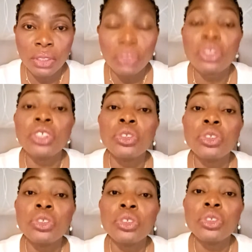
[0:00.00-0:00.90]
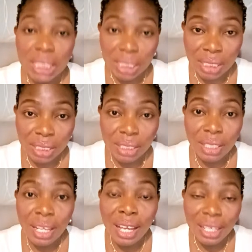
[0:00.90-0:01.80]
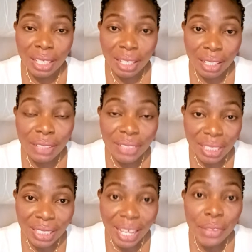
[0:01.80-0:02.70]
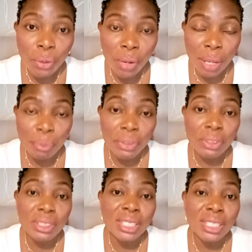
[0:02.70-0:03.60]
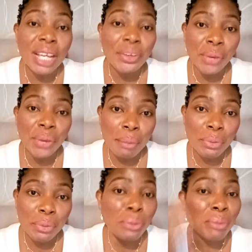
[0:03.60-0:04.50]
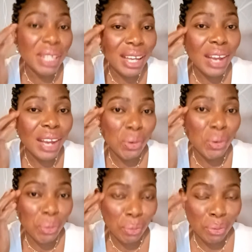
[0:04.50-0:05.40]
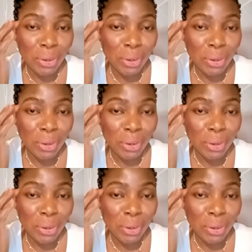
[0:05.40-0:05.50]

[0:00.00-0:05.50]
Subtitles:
you need to insist and render your help because that your help go make and grow.